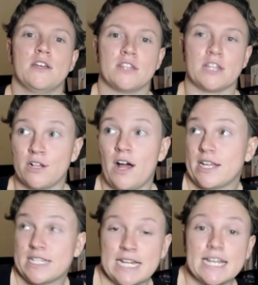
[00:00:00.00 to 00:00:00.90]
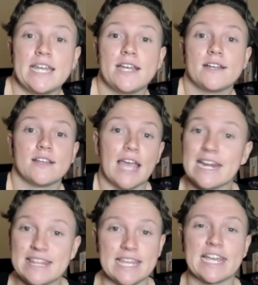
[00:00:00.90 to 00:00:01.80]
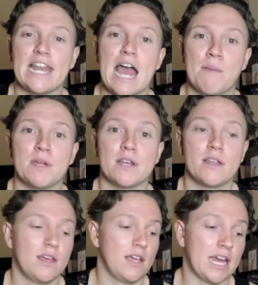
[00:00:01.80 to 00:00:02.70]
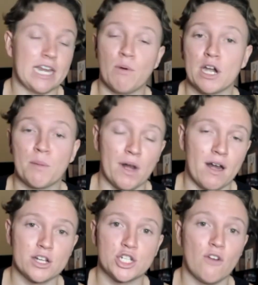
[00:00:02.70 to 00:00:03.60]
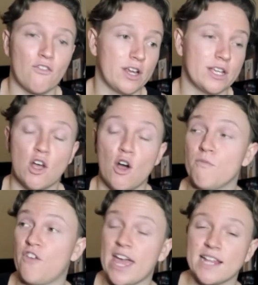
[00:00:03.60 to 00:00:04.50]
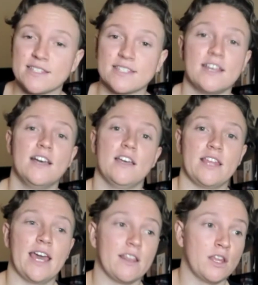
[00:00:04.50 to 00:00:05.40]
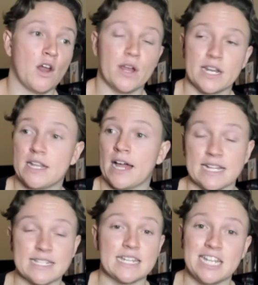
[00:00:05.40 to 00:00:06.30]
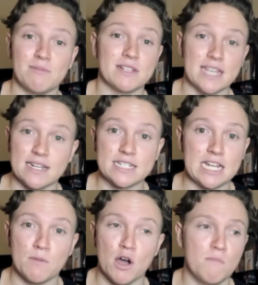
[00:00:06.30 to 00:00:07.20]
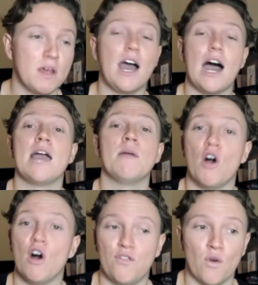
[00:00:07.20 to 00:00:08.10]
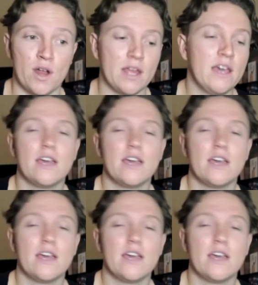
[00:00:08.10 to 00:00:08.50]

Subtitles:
The clock is ticking. Anything can happen. And he wanted to put on a show for his home fans that, you know, against a team that sent his team home. I am all for it.